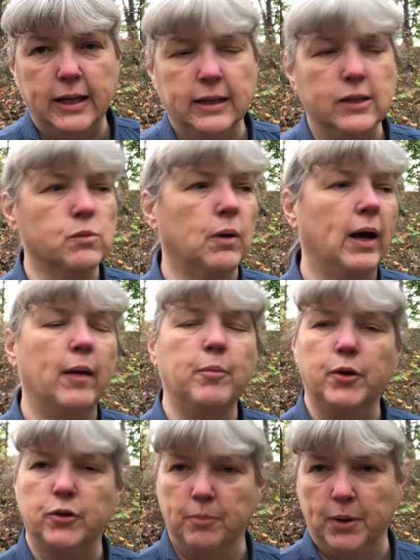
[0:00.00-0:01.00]
That's why I
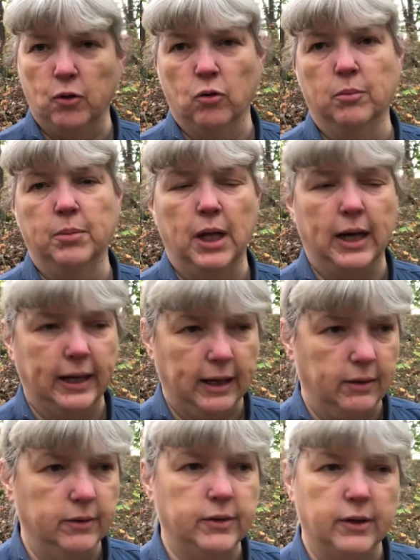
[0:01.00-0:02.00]
put the mineral block
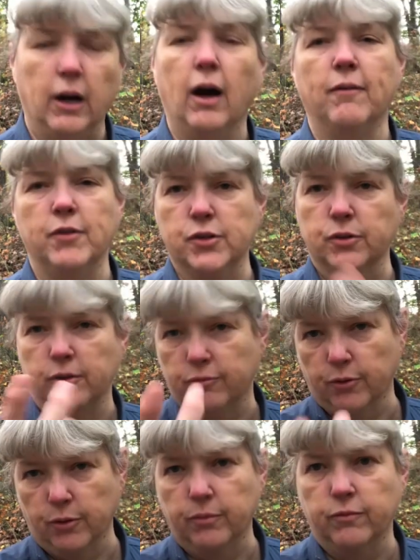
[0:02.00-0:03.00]
out, obviously
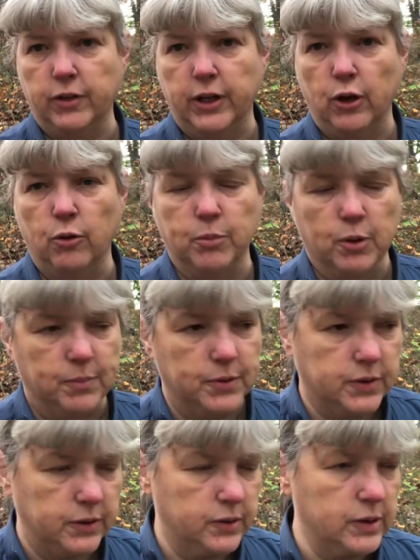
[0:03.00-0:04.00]
for video
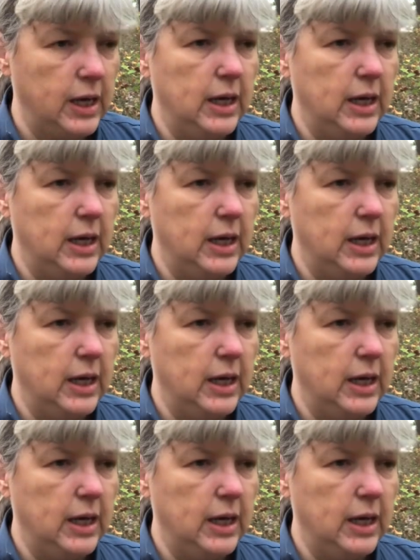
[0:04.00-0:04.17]
purposes,